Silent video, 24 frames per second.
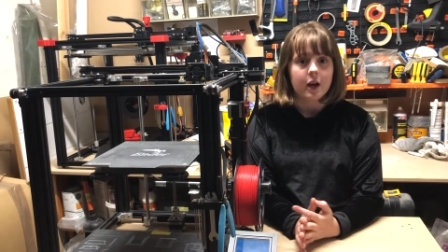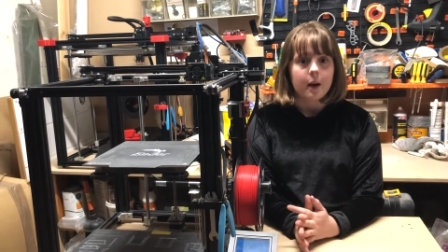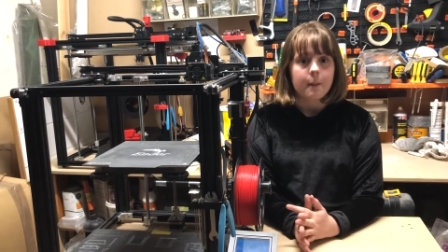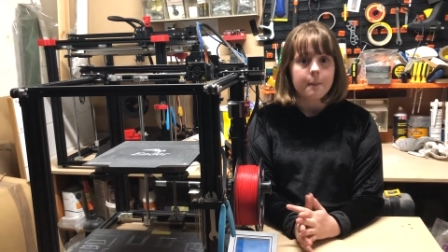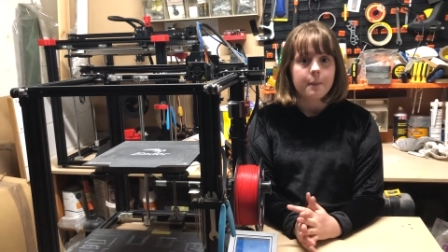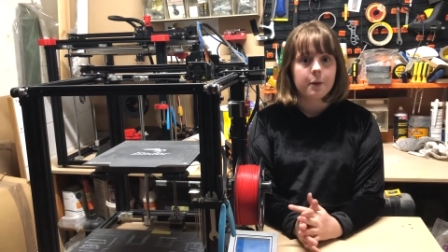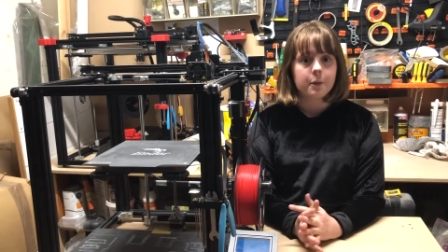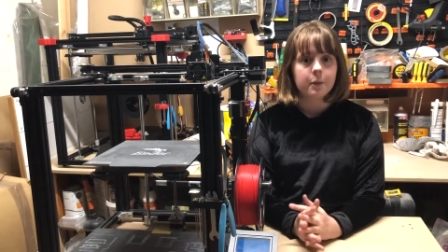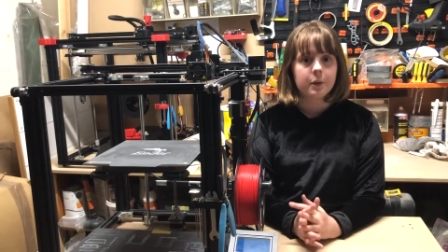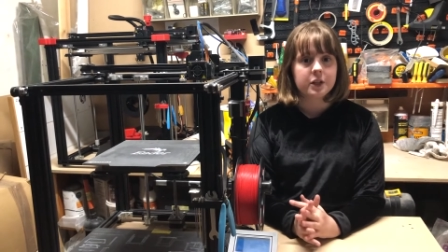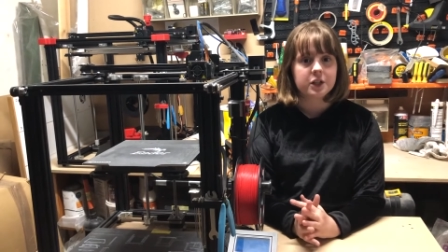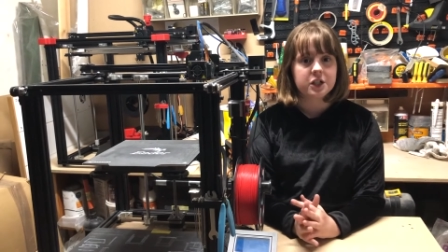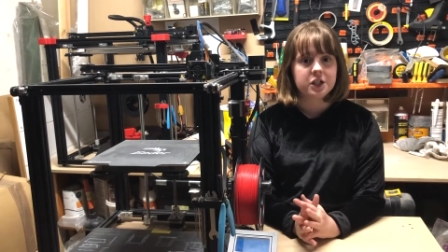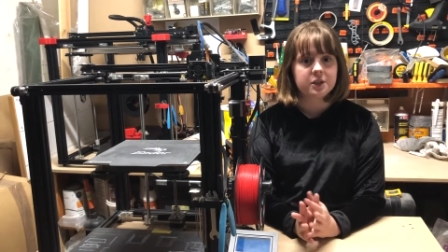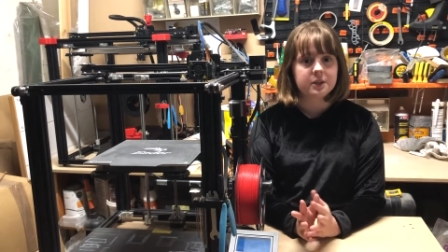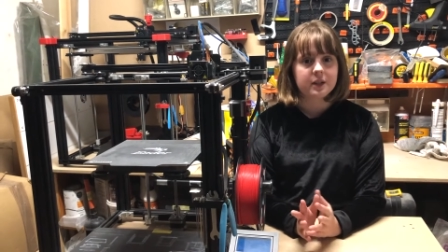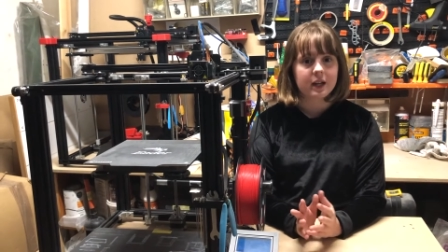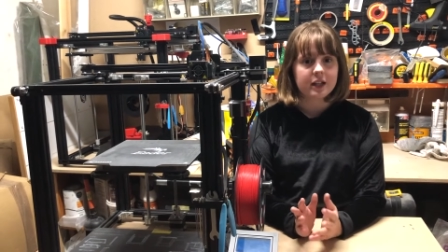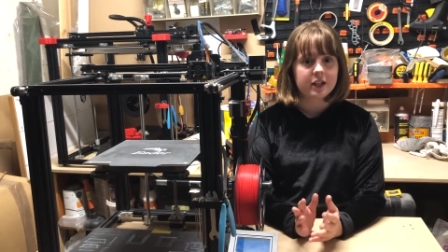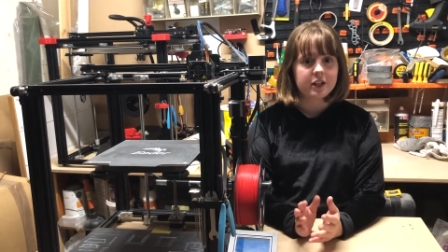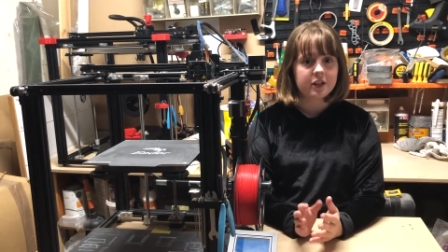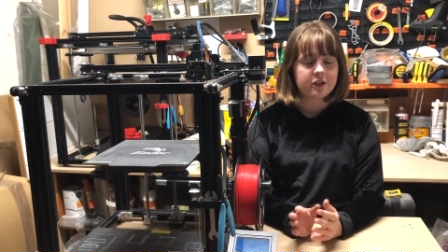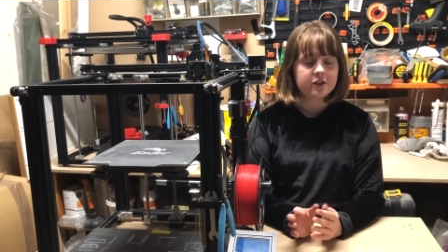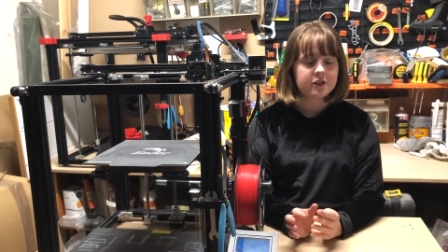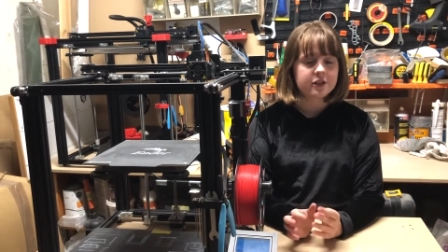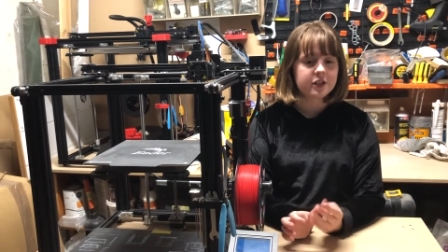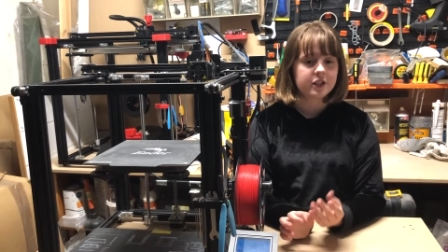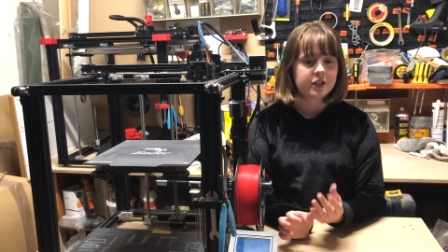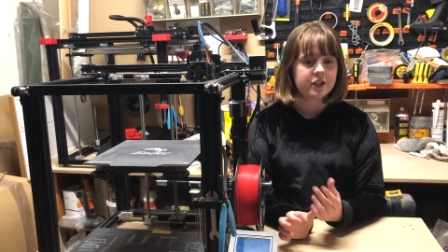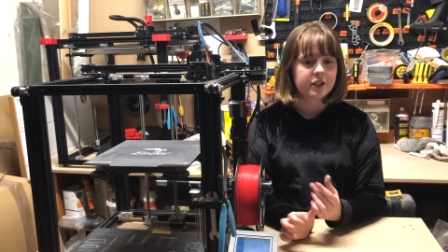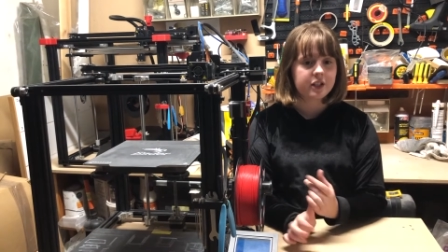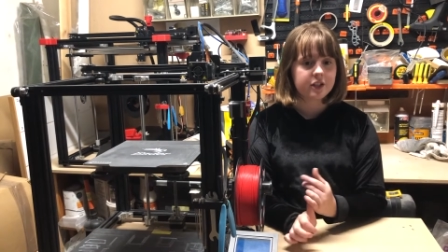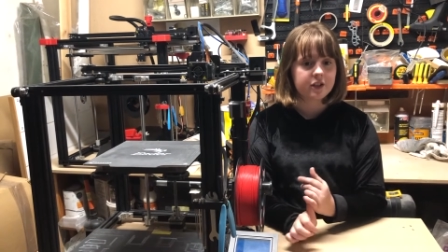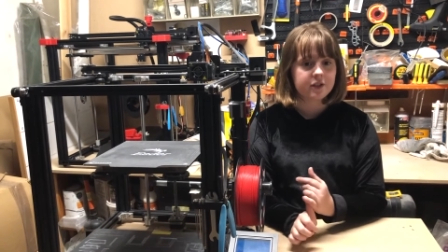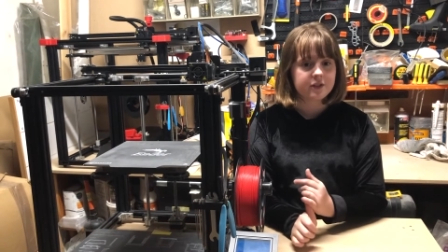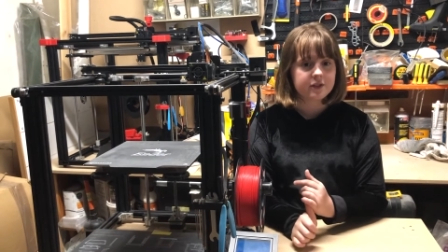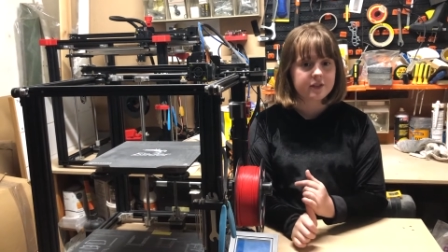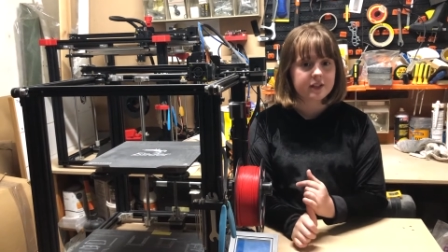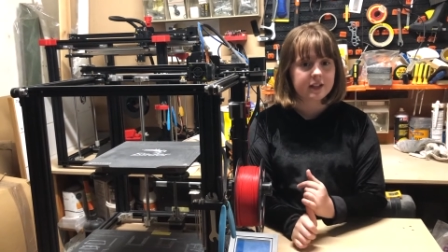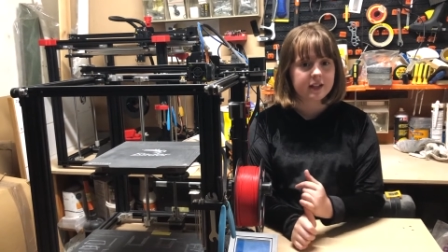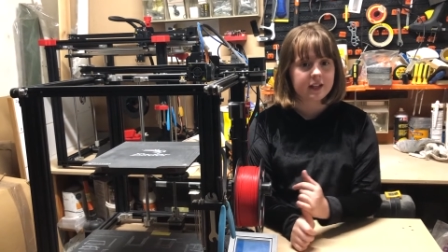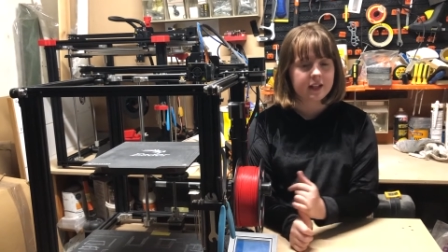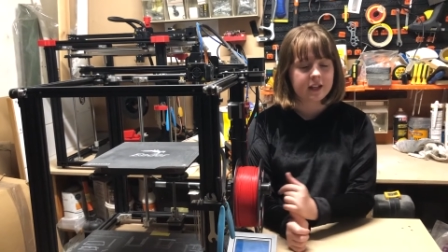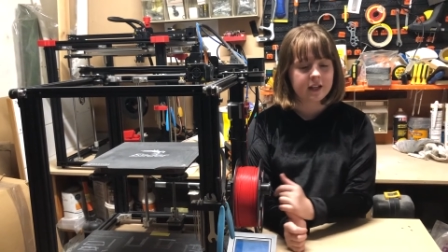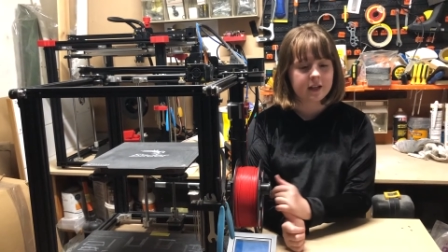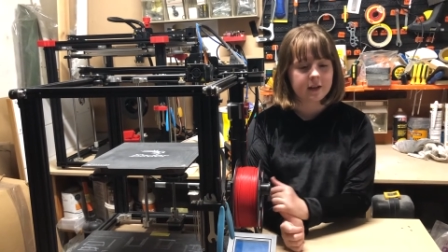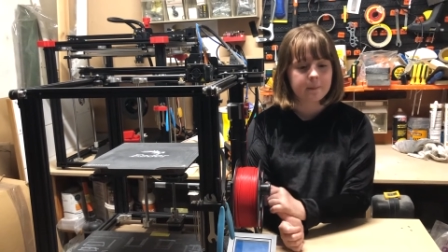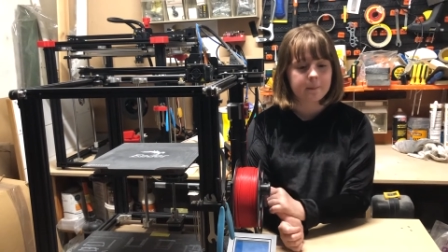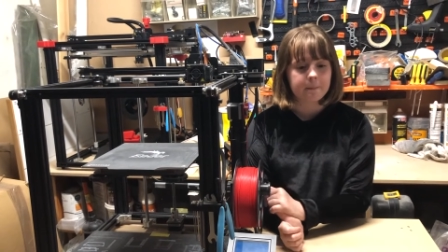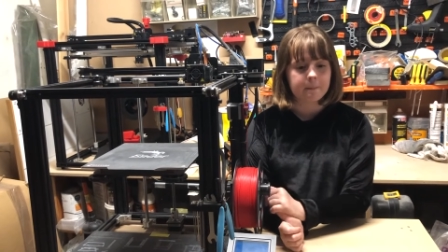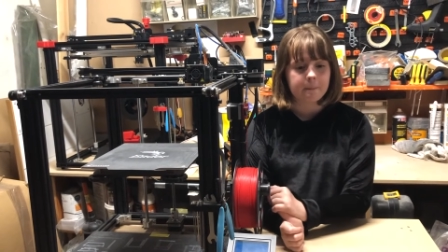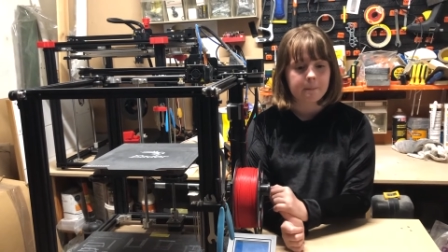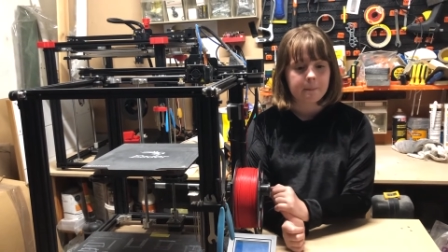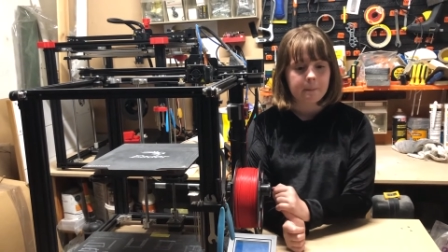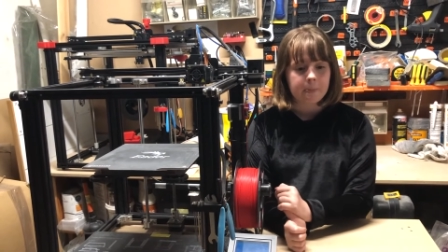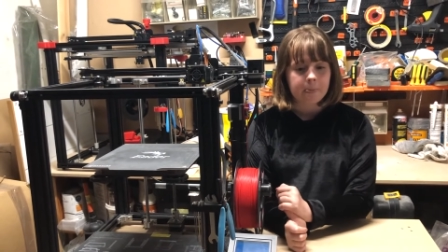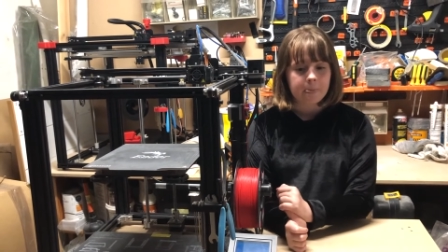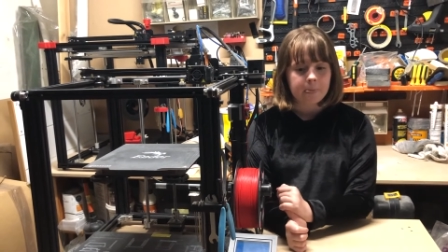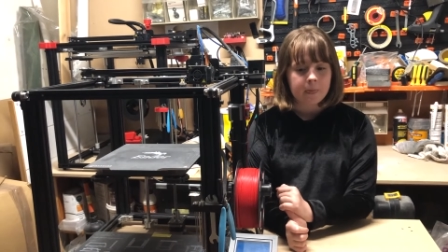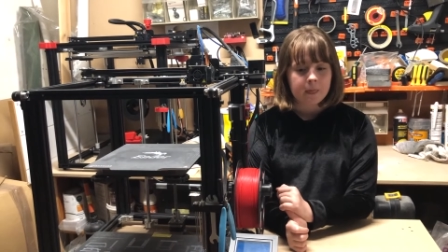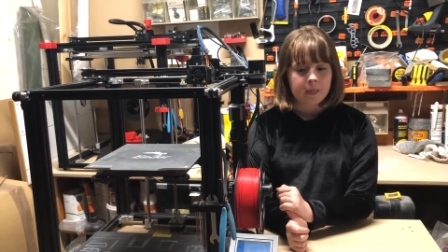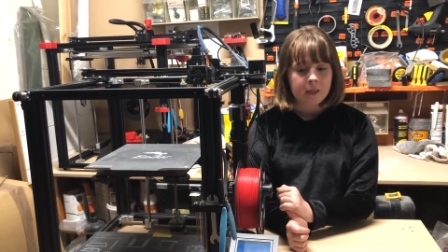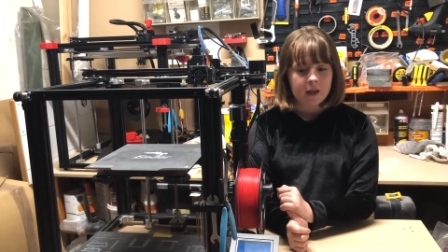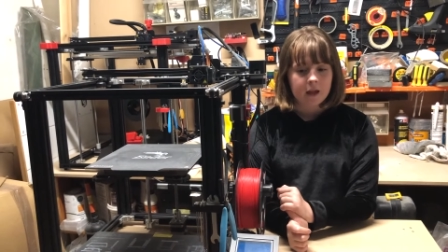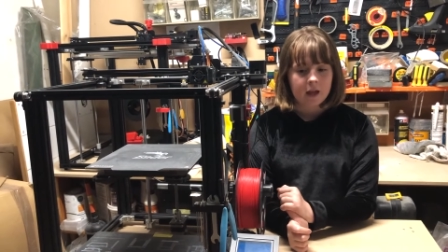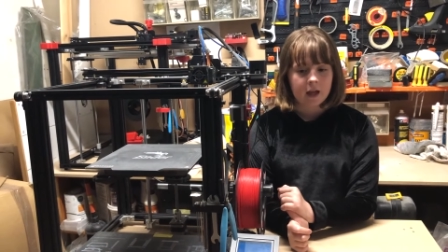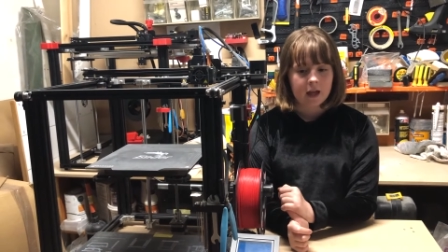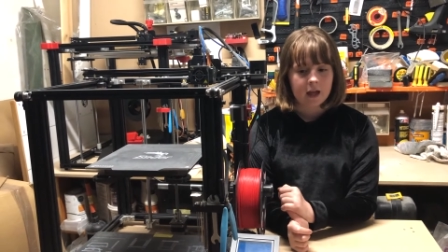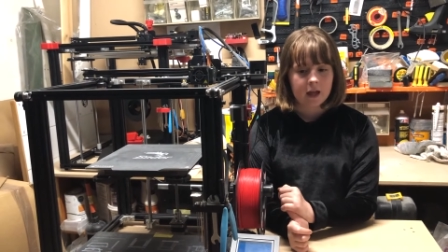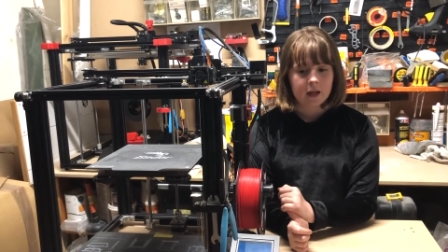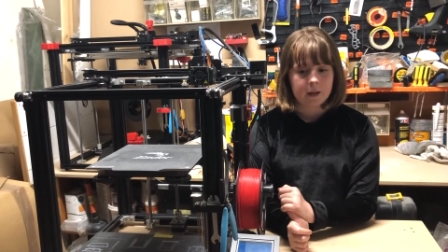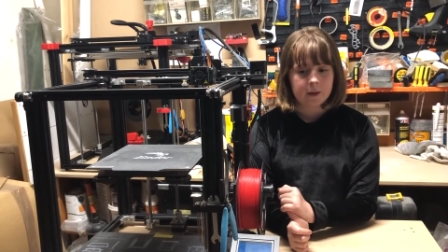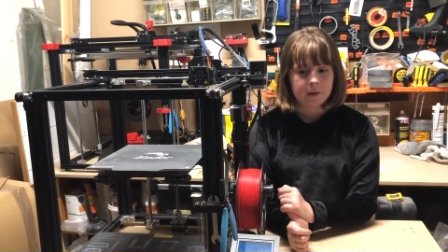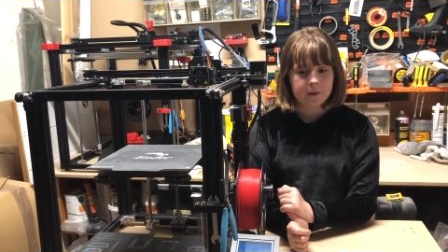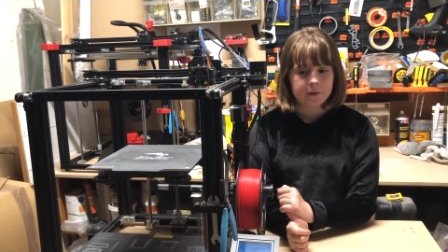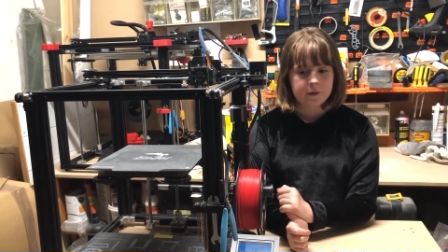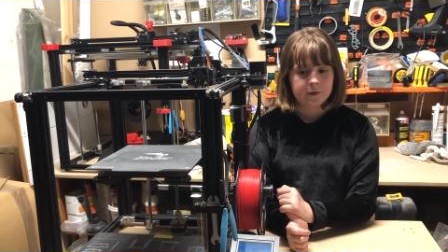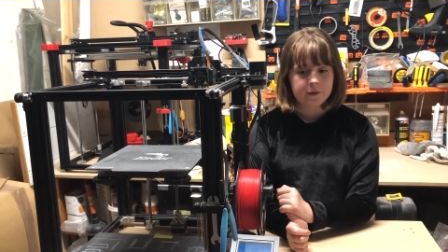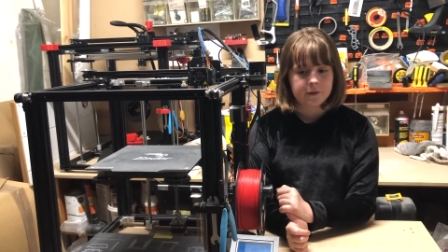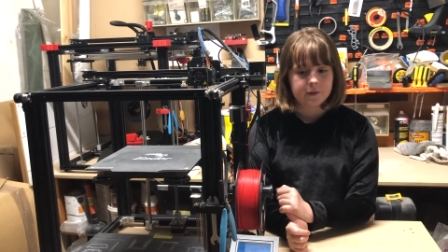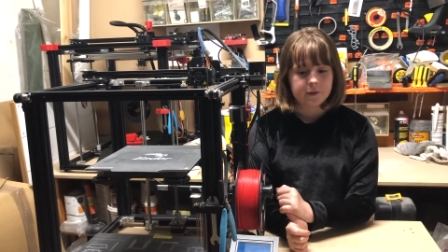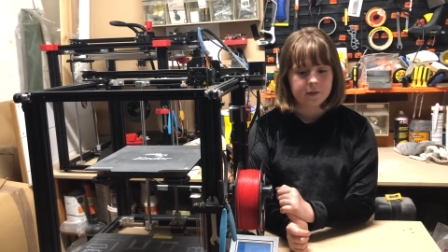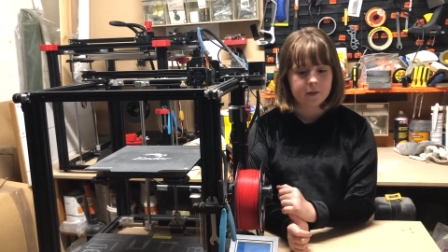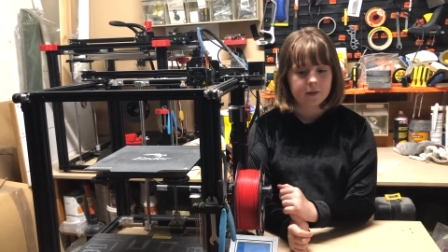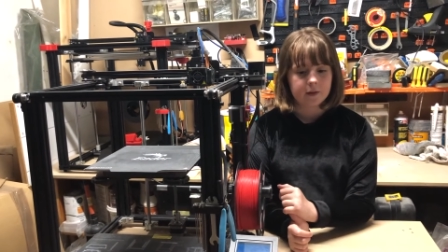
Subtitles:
but once you get used to using it and